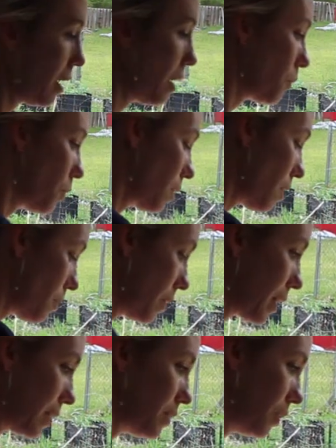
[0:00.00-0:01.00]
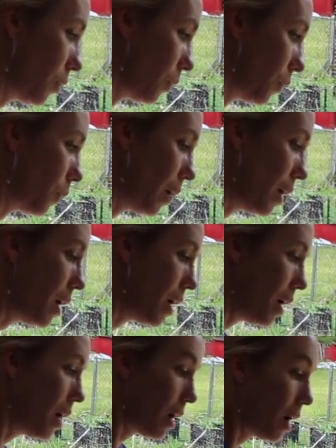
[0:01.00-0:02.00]
and we're going to
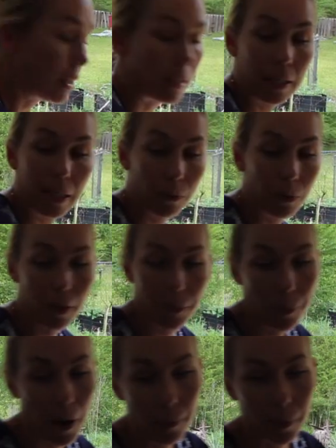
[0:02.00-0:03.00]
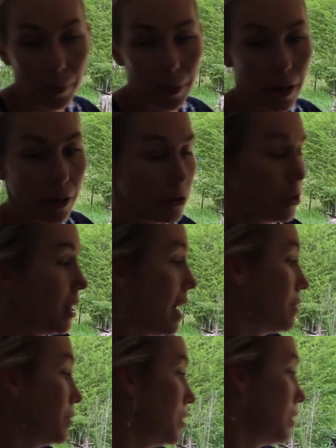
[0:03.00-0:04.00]
a city with probably one hundred
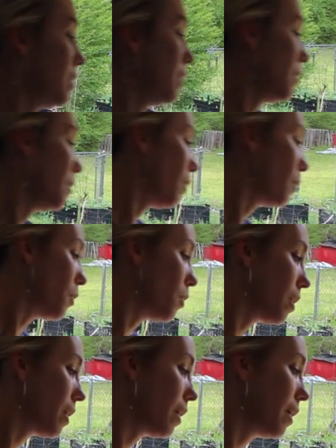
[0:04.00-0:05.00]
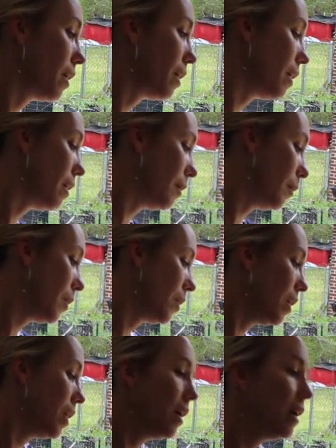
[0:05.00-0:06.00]
thousand or more. Um,
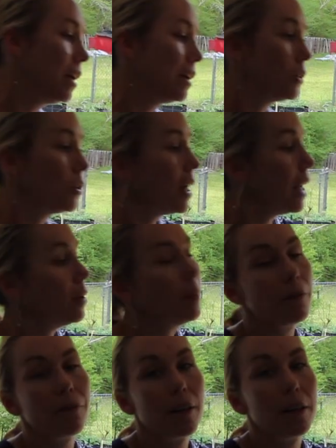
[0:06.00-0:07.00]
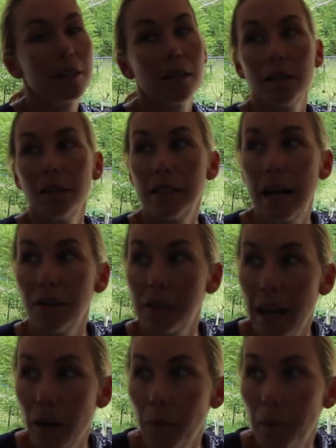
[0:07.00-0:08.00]
So that'll be fun. It's a little
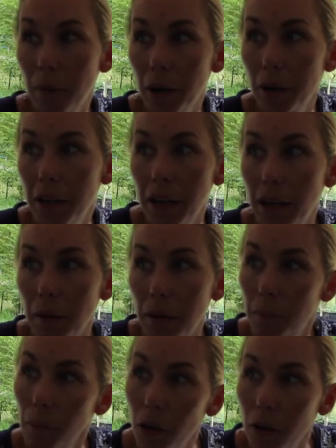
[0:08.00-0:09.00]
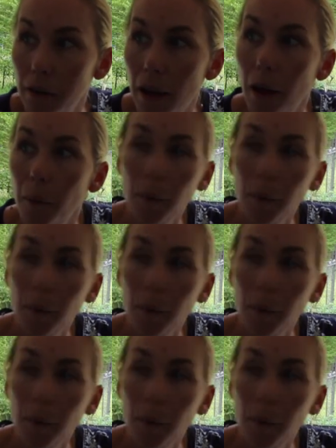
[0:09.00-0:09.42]
downtown market, mercantile